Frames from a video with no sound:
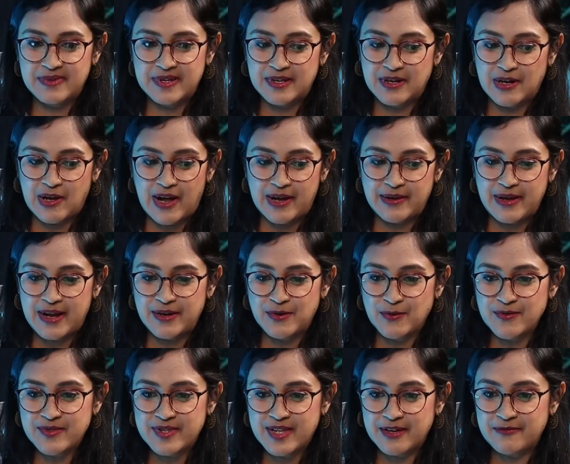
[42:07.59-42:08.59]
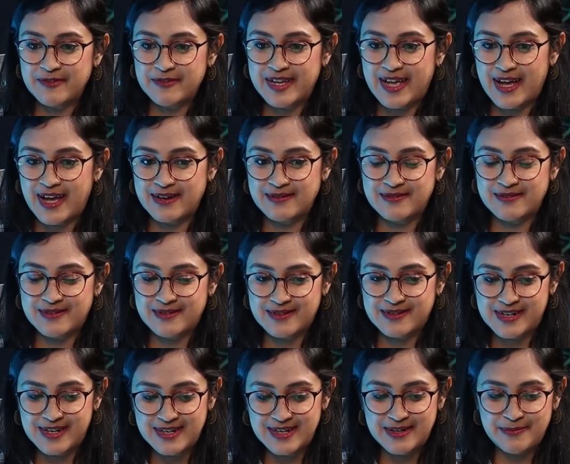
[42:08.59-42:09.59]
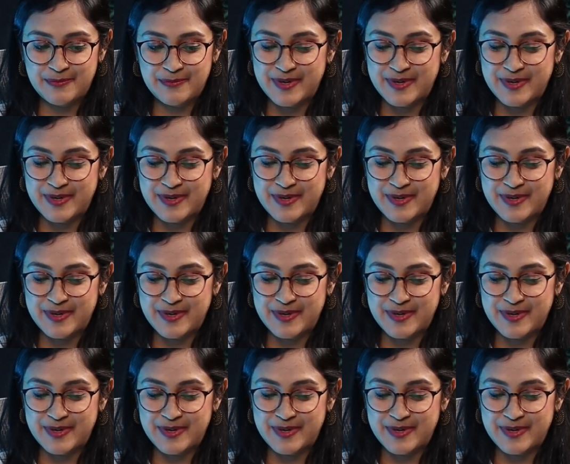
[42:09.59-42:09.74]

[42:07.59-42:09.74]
you know, I don't think we can really